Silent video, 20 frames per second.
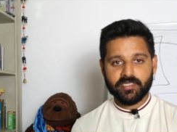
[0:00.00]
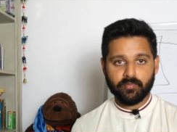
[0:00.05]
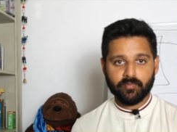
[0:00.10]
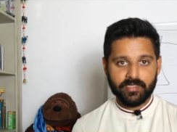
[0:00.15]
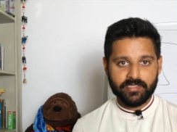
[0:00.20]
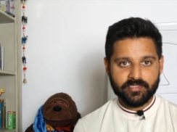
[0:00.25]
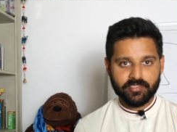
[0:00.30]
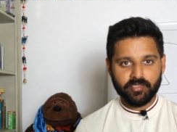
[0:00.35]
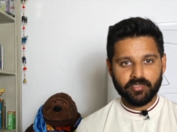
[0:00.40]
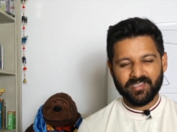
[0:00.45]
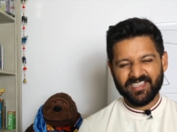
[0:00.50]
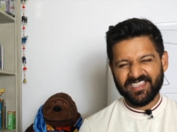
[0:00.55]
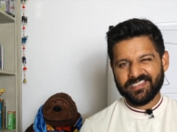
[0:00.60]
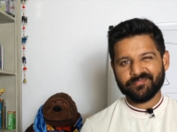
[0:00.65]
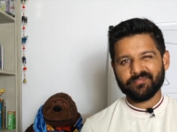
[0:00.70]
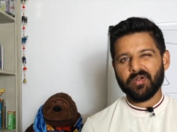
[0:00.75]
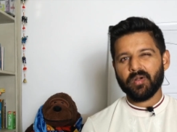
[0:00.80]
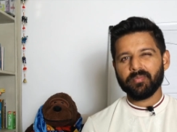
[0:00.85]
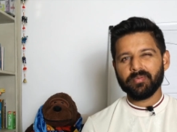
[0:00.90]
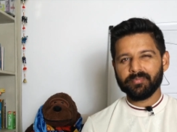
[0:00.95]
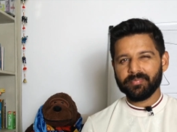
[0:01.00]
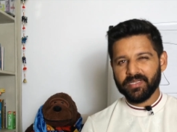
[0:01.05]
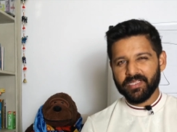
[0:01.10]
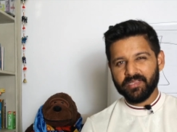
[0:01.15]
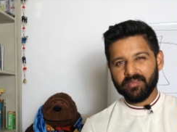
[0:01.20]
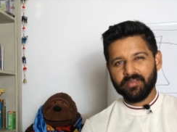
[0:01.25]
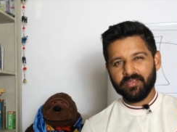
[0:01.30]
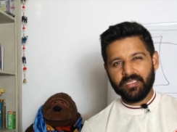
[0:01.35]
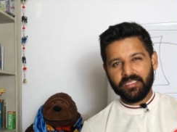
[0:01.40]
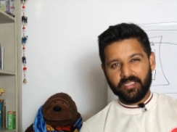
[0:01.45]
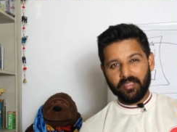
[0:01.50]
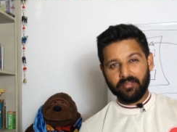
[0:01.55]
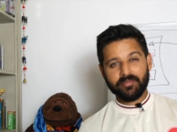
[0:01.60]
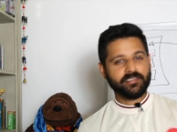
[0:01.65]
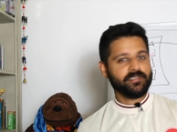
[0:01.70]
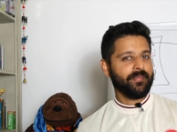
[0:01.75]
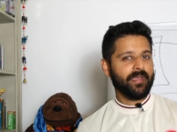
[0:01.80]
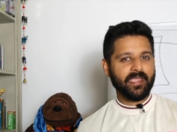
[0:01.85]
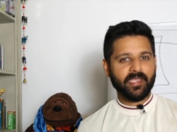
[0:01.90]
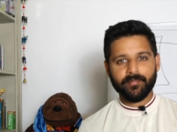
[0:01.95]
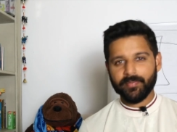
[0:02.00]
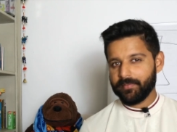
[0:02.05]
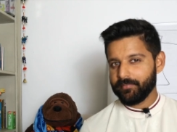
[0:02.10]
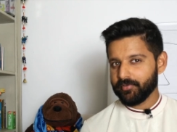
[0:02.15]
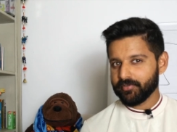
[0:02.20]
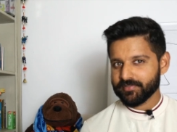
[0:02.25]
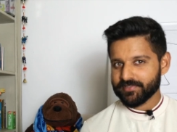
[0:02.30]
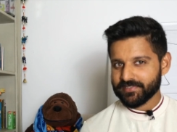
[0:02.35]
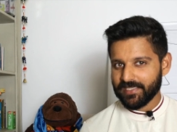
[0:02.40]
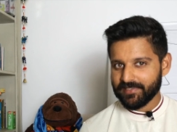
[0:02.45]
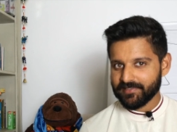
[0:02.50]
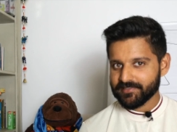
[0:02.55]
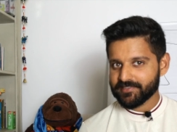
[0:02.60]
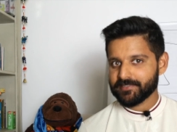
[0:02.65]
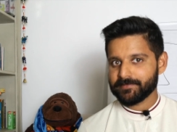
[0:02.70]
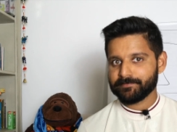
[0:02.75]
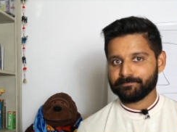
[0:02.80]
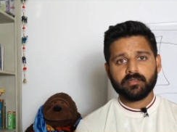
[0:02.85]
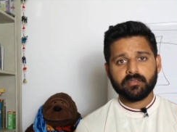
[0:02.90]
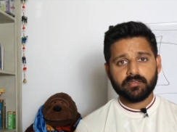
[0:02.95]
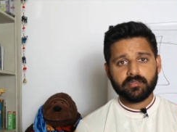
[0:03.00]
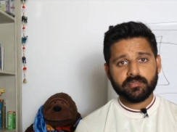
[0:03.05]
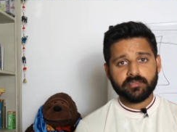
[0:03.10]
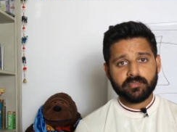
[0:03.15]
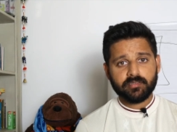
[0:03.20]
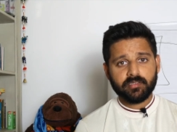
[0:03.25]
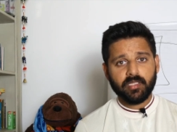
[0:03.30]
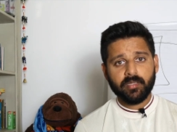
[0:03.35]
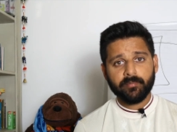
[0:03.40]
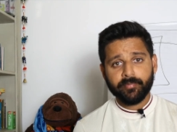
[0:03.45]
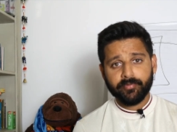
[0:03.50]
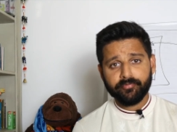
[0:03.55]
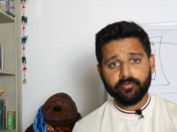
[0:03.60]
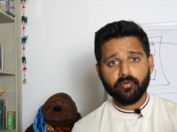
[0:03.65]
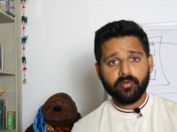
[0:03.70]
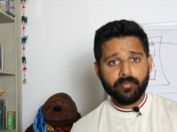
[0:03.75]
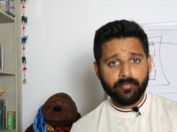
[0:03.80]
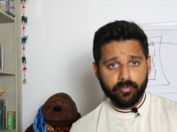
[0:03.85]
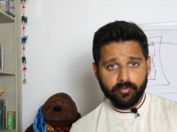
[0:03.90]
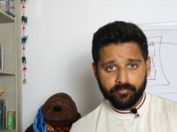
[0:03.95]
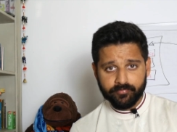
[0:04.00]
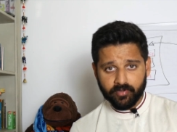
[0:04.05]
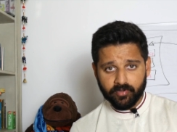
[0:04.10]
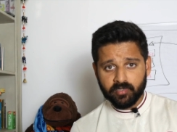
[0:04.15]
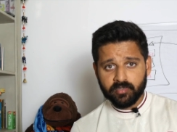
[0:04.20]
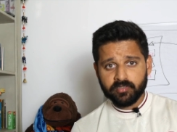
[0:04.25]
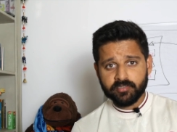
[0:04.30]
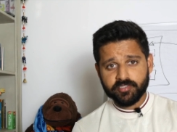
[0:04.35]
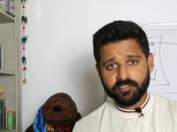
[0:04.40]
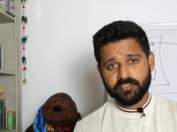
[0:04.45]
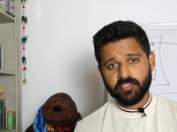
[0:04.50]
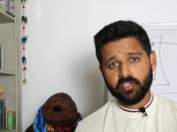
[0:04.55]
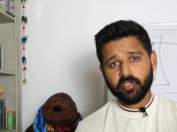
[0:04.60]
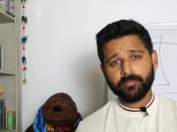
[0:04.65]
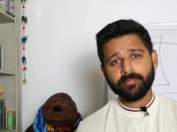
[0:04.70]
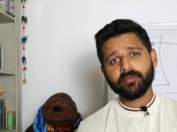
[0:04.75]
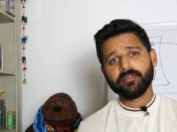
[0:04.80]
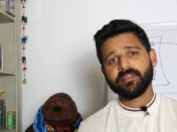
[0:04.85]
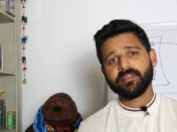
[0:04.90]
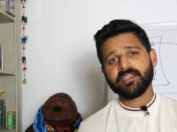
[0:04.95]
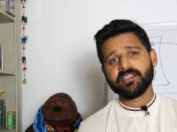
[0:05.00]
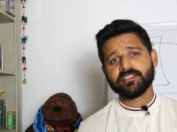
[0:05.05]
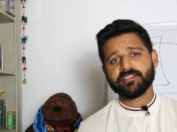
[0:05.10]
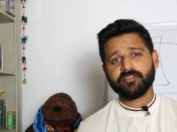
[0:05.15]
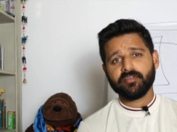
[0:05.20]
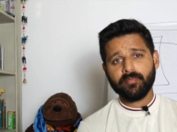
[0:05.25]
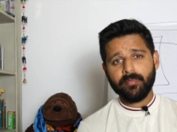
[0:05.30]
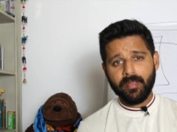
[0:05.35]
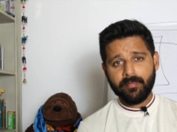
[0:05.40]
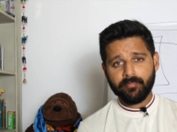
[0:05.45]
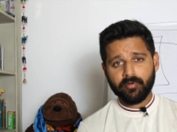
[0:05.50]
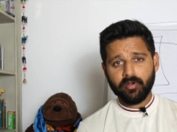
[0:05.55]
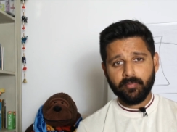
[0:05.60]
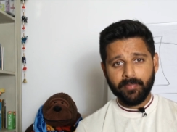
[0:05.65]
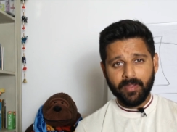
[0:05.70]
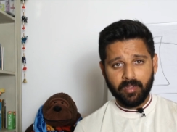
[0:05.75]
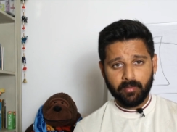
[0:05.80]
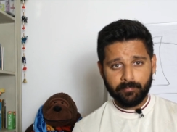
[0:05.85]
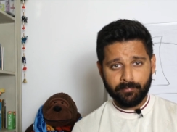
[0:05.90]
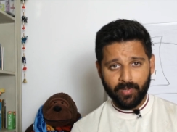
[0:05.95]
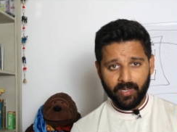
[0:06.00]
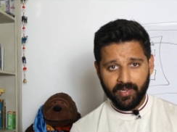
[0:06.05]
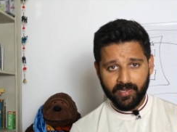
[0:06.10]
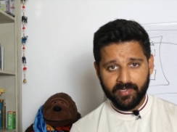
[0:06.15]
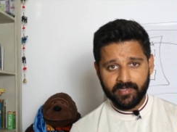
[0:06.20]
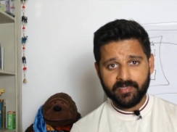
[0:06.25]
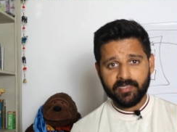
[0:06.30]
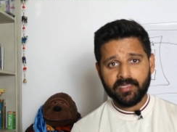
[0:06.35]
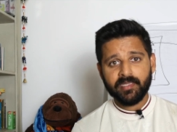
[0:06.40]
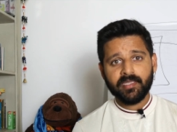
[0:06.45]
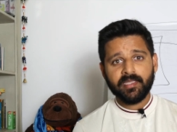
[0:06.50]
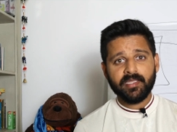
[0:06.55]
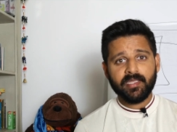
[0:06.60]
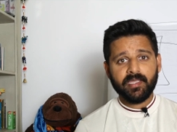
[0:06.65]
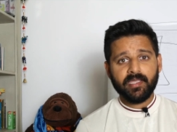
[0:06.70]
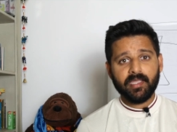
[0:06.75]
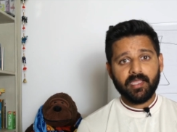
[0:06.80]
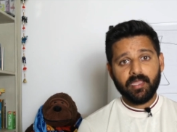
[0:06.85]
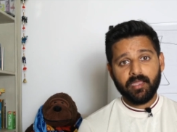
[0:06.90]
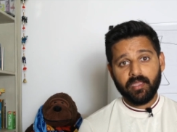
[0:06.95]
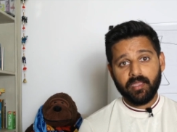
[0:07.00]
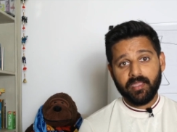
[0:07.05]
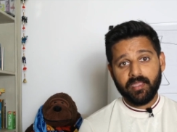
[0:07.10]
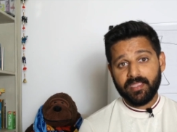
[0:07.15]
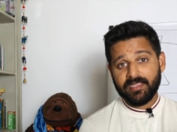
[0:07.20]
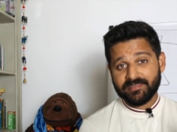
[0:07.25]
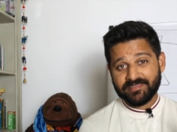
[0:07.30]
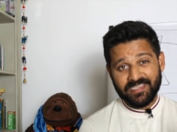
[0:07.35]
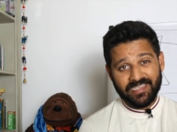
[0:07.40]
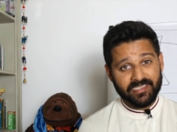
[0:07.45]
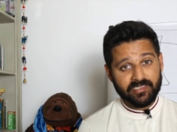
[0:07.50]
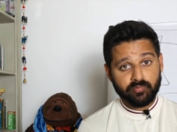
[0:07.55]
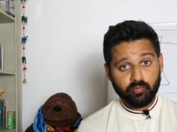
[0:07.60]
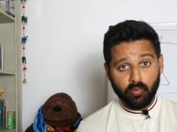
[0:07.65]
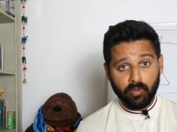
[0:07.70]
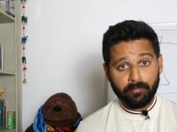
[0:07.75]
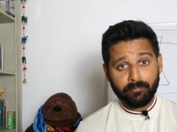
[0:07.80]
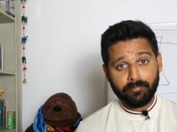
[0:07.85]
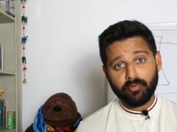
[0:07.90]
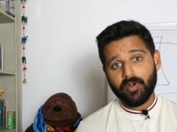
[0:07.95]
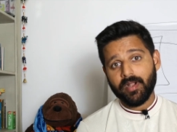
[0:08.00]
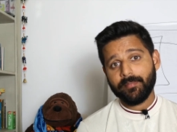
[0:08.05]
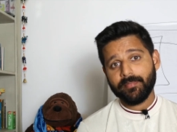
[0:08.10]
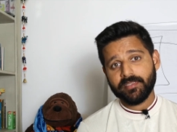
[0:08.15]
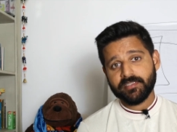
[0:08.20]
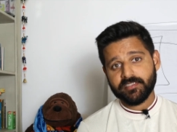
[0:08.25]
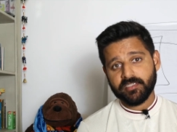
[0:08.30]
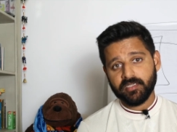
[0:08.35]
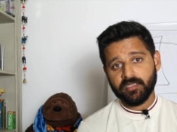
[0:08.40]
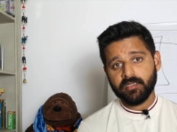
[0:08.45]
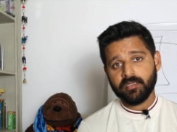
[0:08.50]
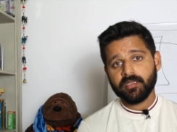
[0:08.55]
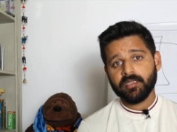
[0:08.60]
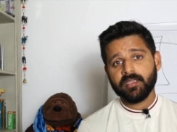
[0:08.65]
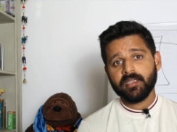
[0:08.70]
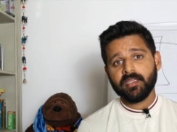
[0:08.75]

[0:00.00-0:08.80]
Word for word: that we took is probably going to make a bit more sense. Before we move on, just a couple of things to remember about bind. Uh, it takes one parameter,